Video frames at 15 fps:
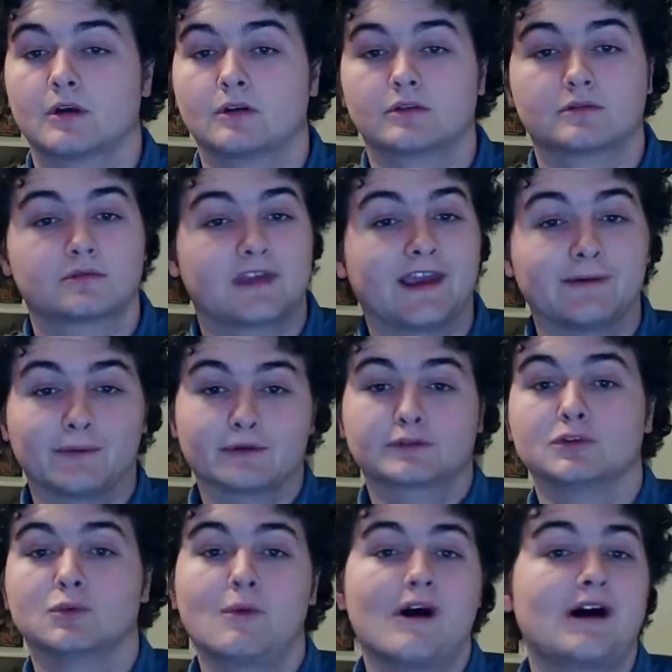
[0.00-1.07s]

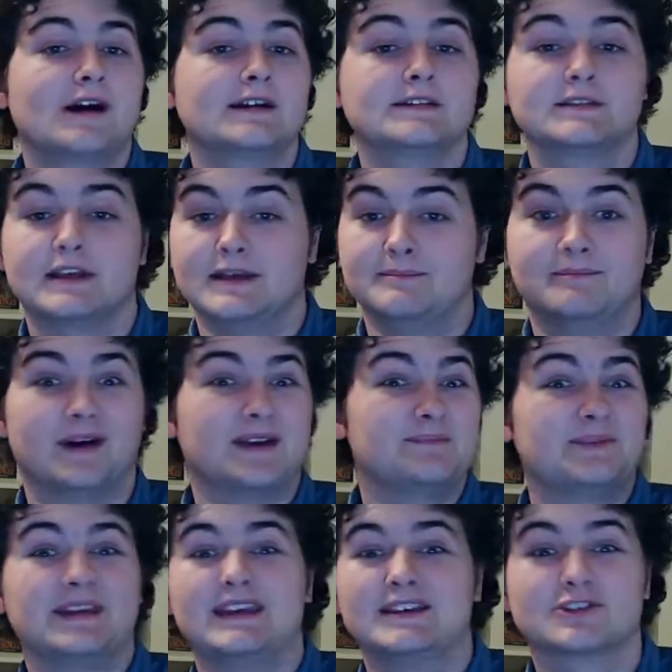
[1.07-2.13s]
character-wise, it might
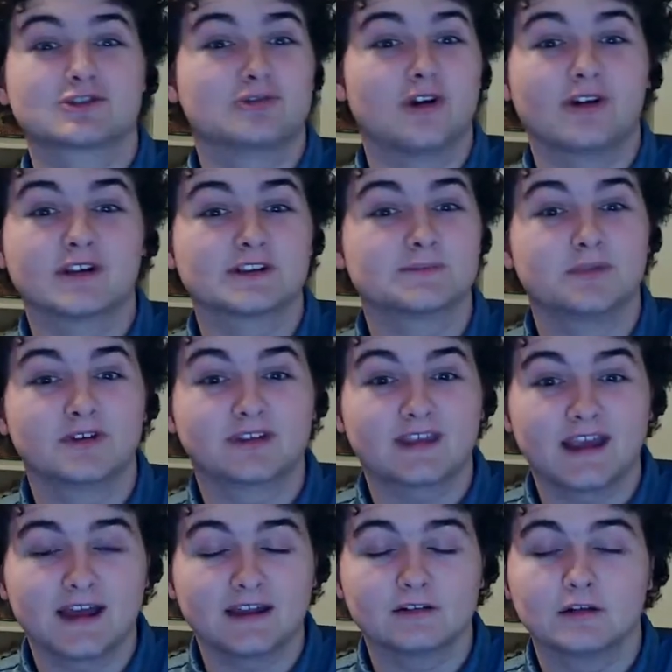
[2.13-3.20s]
be his strongest book
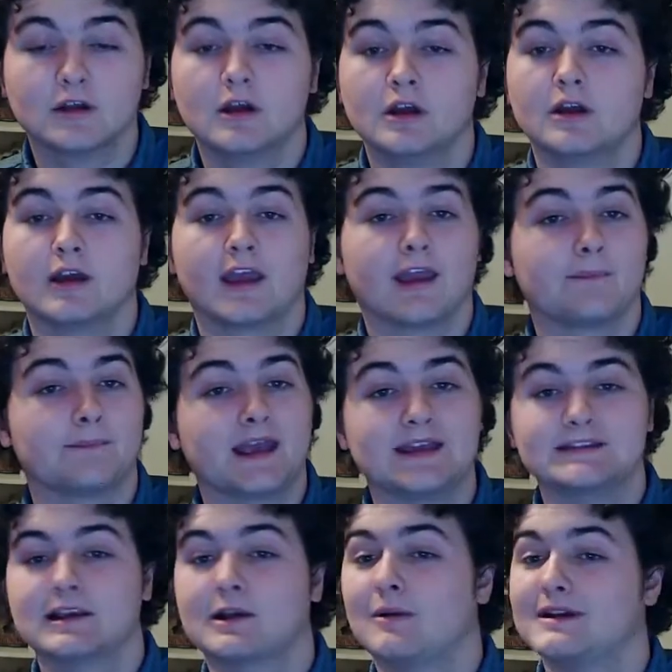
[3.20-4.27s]
yet.
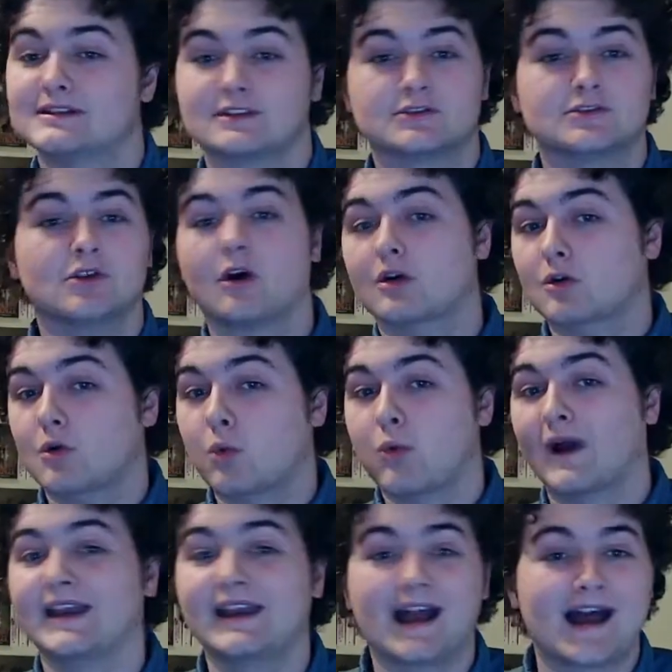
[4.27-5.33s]
Pacing-wise, it's not
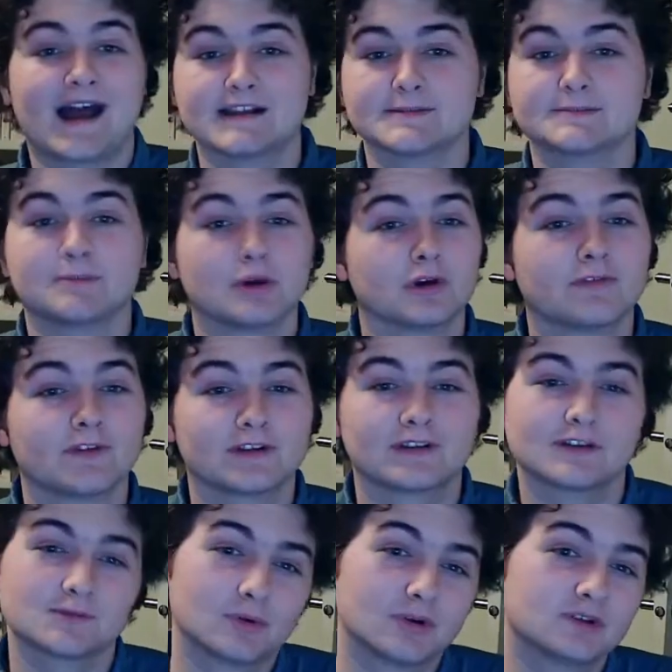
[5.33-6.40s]
quite as perfect
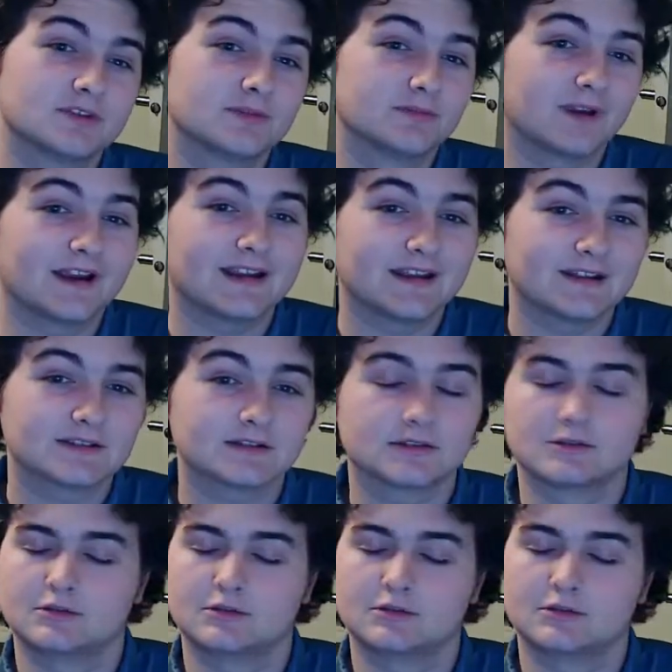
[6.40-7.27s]
as Words of Radiance.